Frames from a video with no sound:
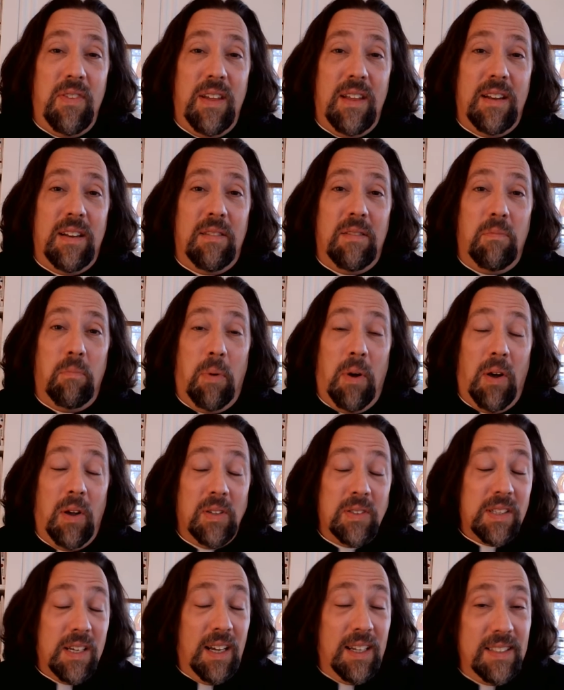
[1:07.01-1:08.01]
In
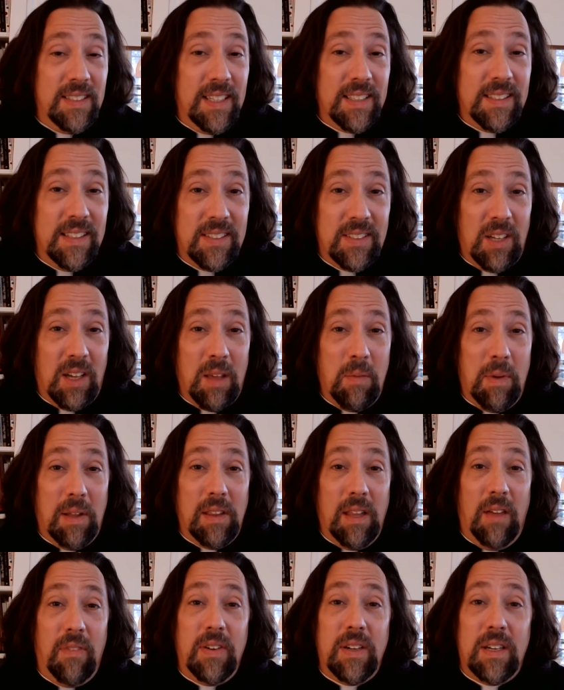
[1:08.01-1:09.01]
Paul's context, it's talking
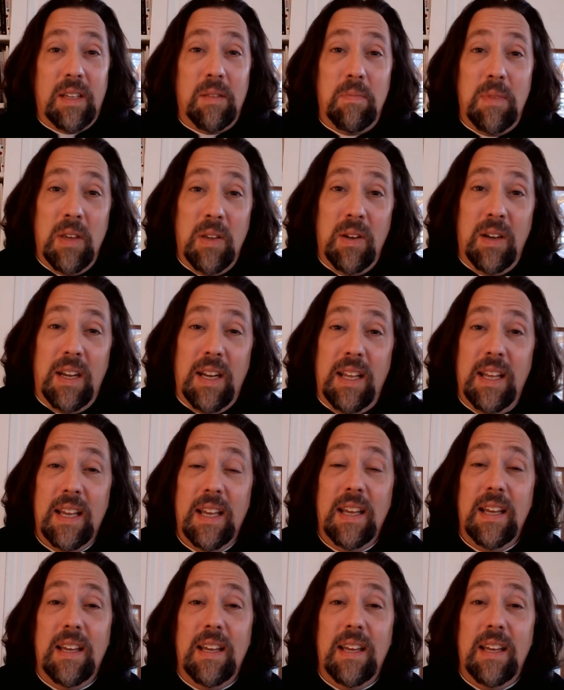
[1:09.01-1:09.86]
about love and community.